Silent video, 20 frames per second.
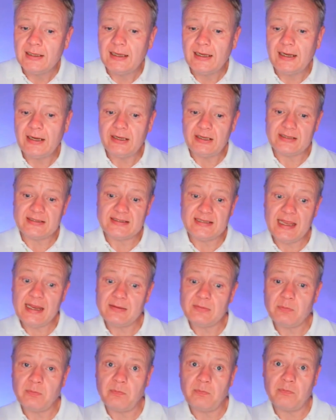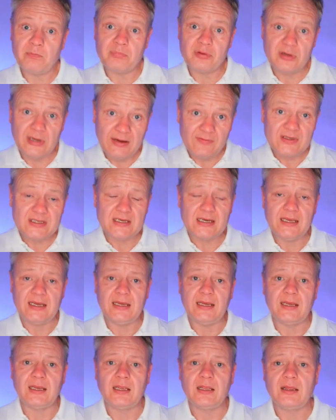I said
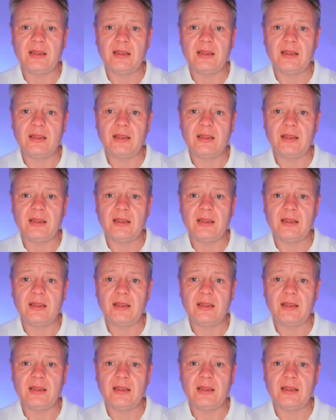previously